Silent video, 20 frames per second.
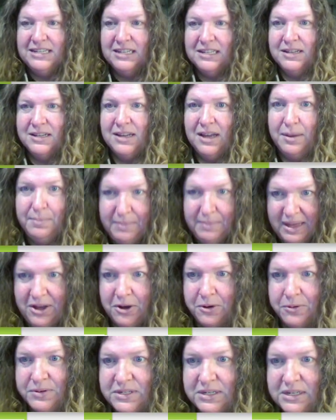that
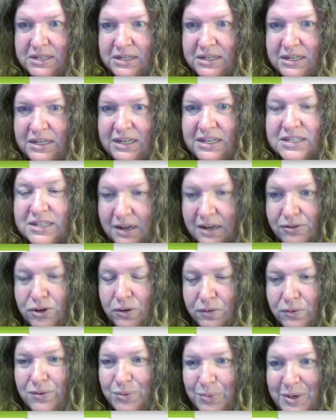amount
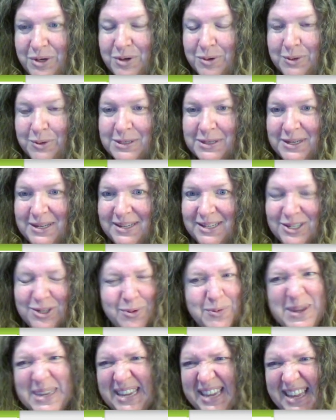is covered over with
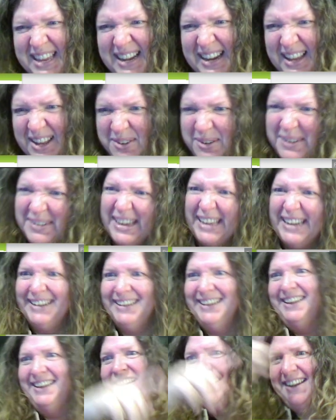windows. So again,
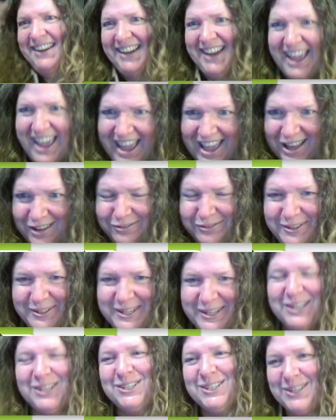we've got to cut it in
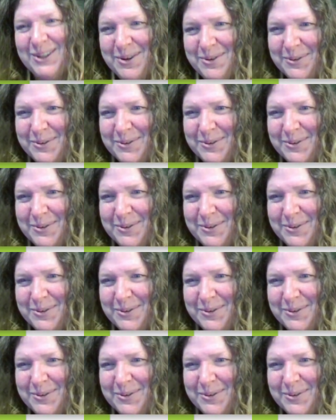half.